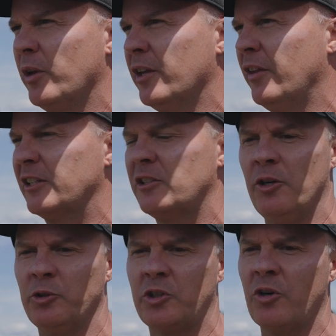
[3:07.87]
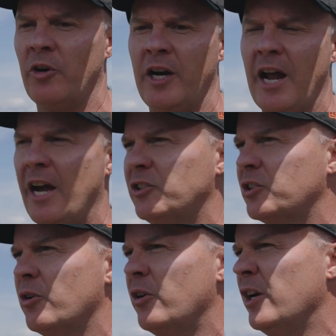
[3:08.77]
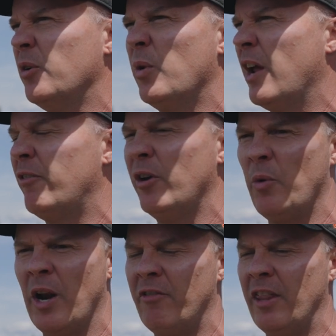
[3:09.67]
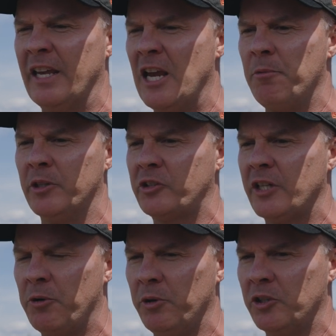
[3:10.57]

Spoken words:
whether that's low scoring, high scoring, whatever the game looks like.